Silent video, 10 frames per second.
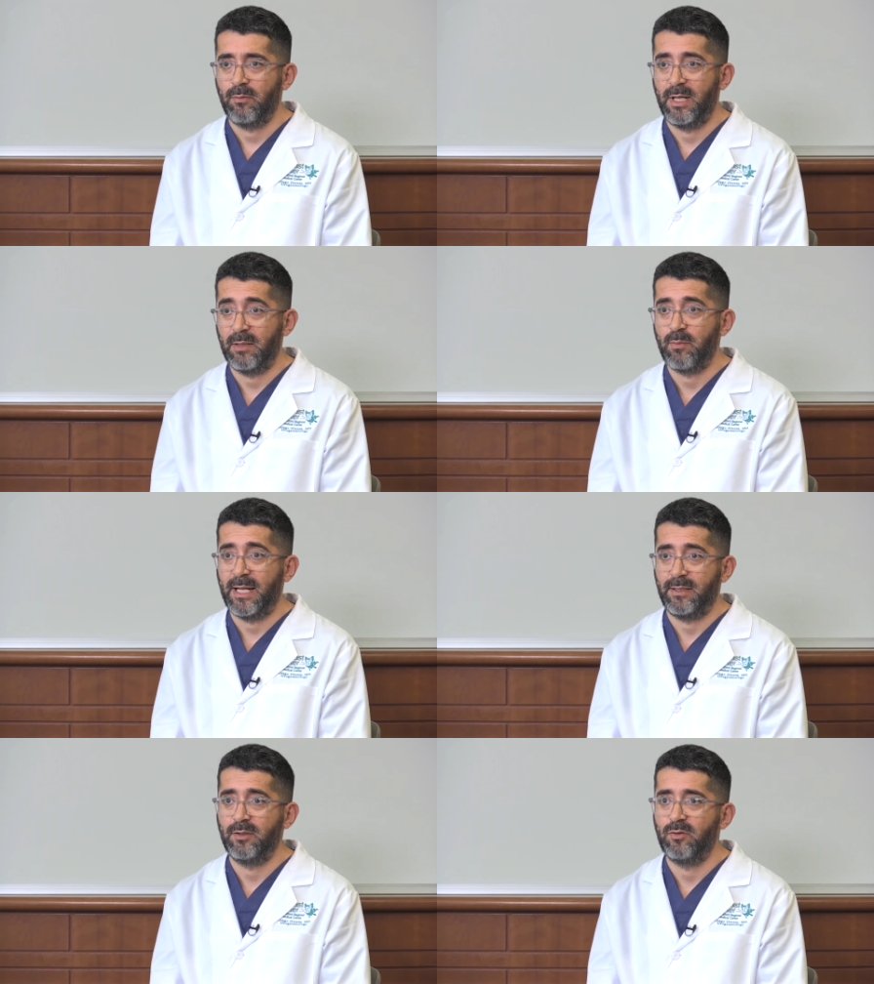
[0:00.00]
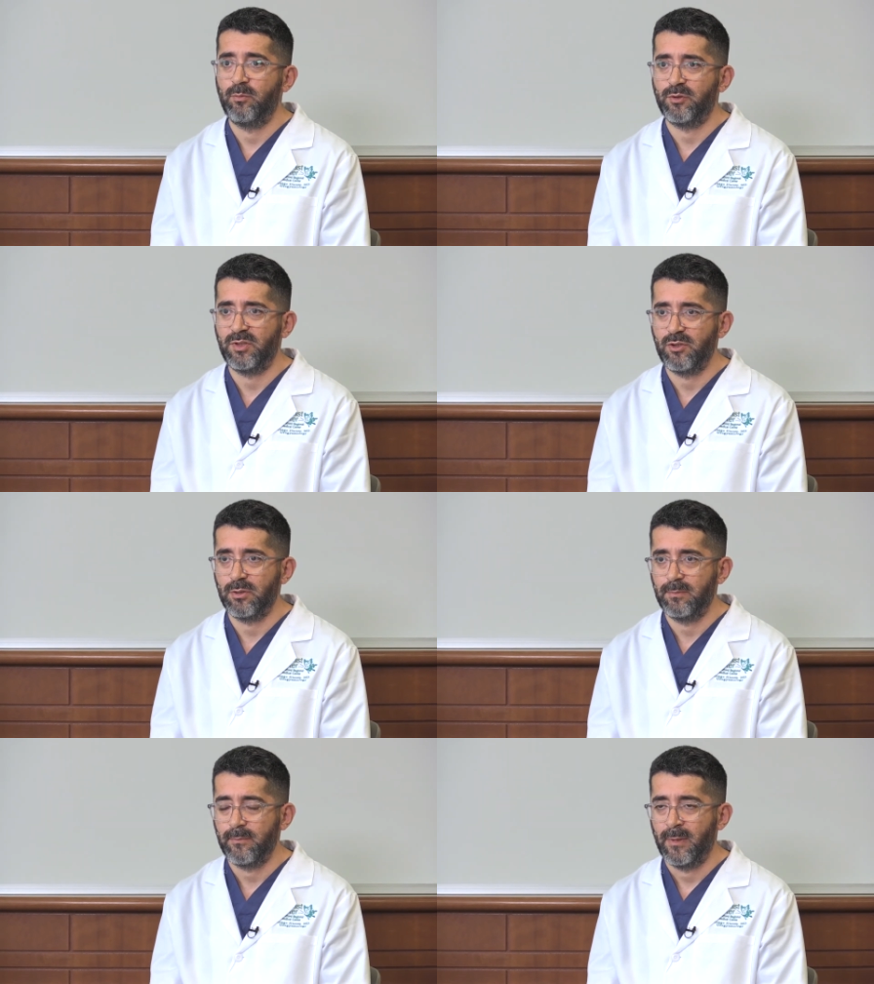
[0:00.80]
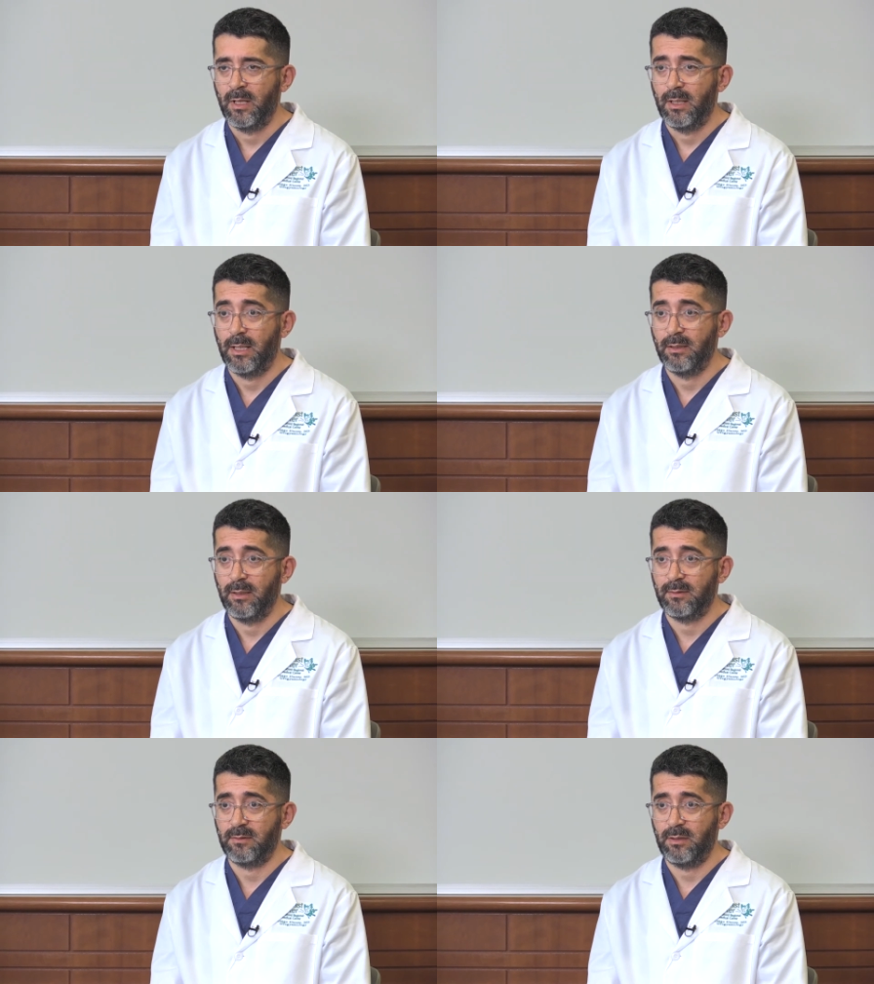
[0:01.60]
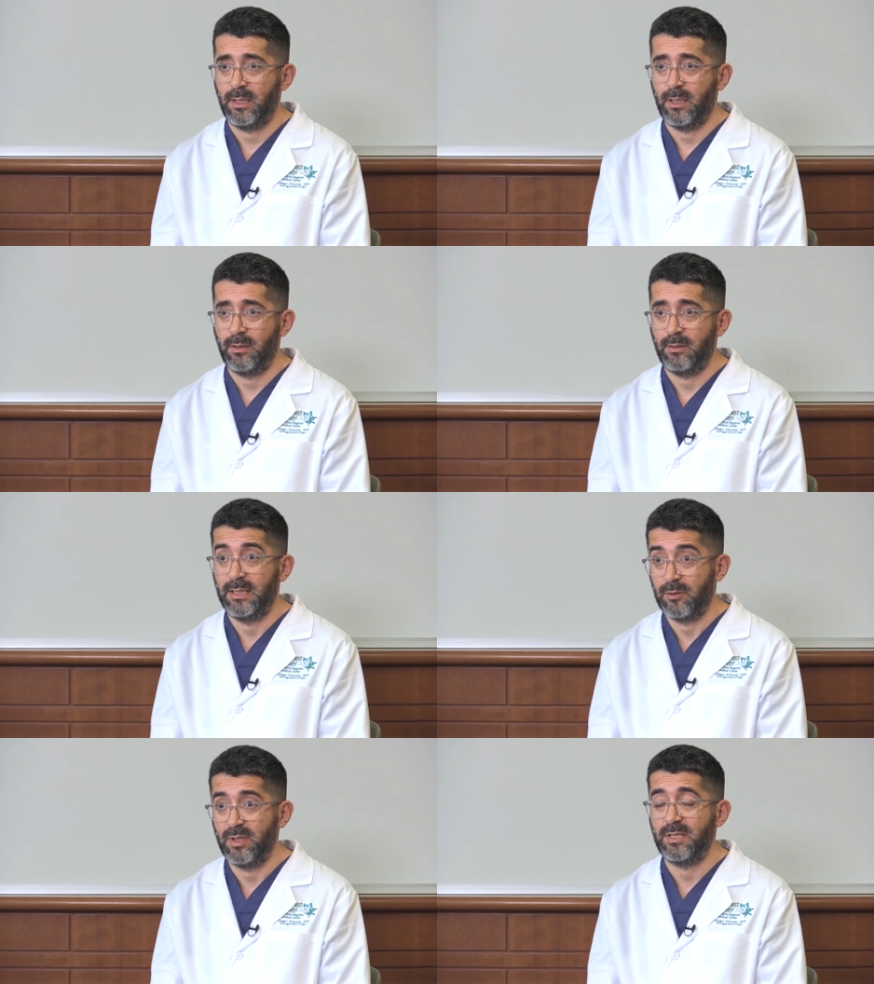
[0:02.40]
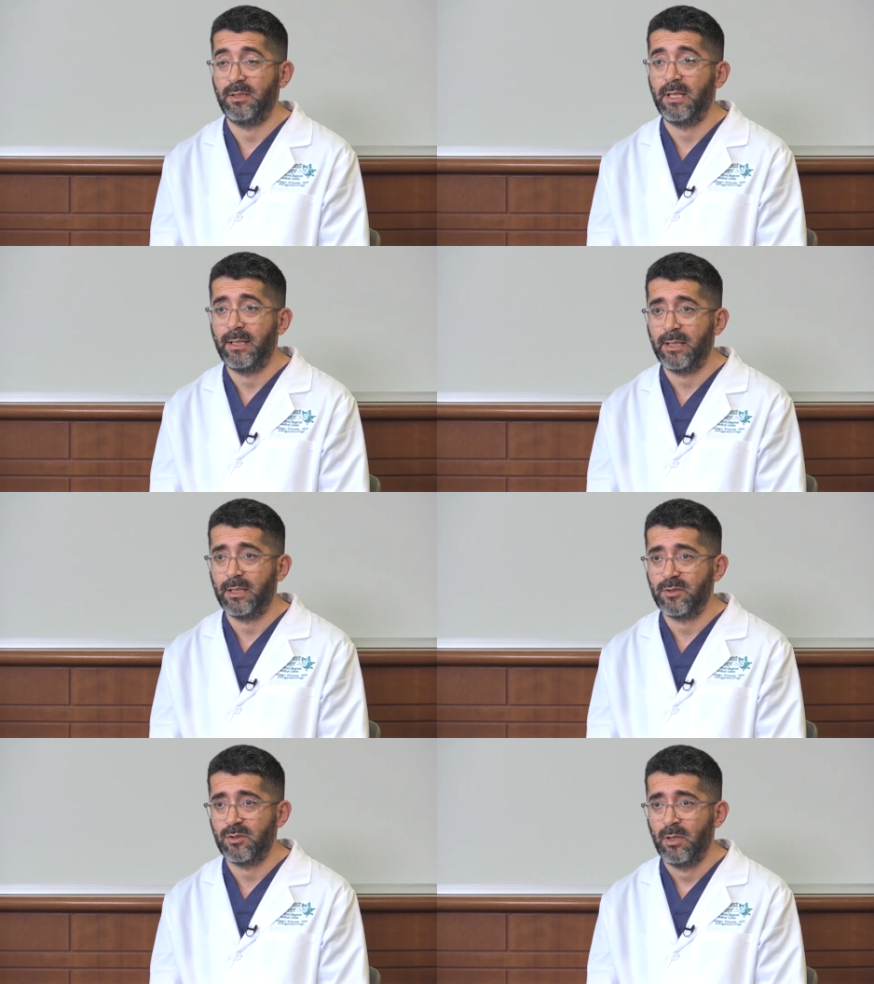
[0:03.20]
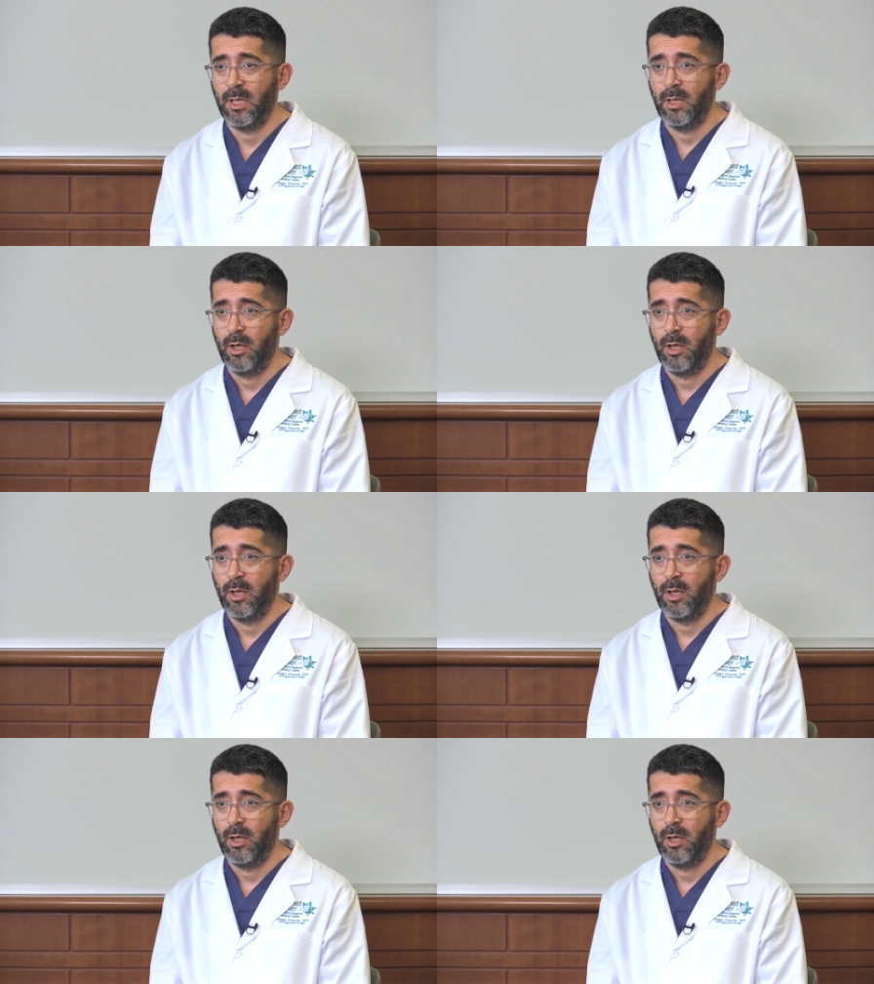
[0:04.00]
get back into position, and thus decreasing the leakage.